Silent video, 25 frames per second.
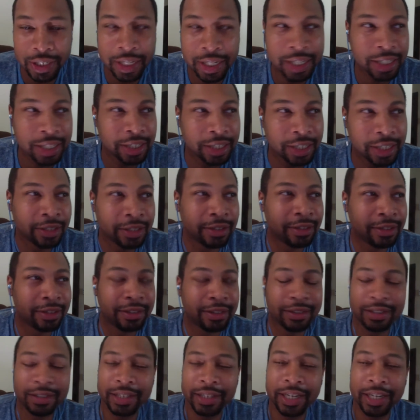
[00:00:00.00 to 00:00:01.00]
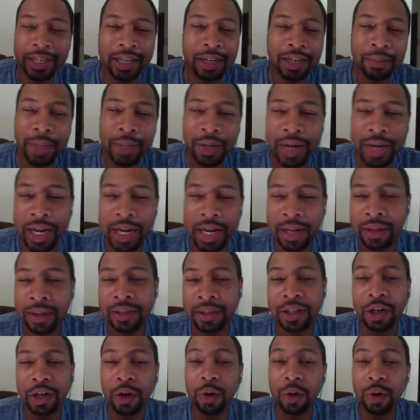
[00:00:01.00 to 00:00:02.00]
I didn't care about
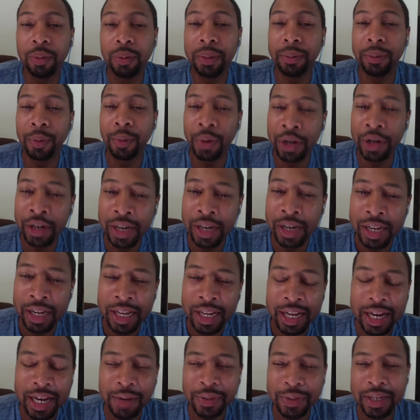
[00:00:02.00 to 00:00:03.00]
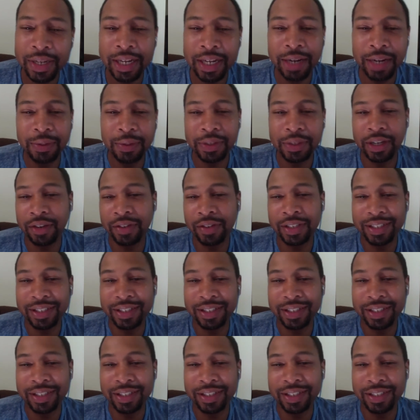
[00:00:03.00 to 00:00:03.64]
how cold people were. I was like, I was already,